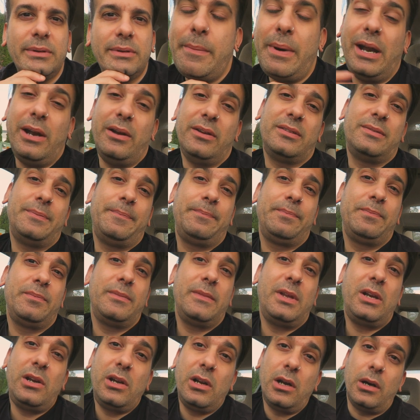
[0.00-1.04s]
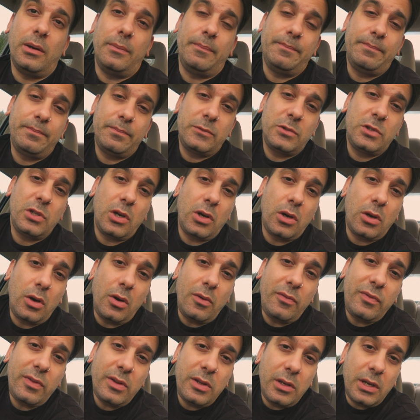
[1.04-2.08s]
But anyways, here you go. So
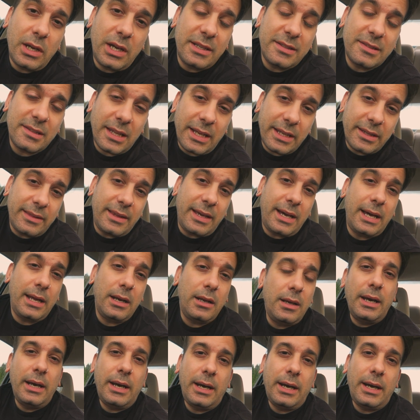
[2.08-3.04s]
hopefully you guys like that.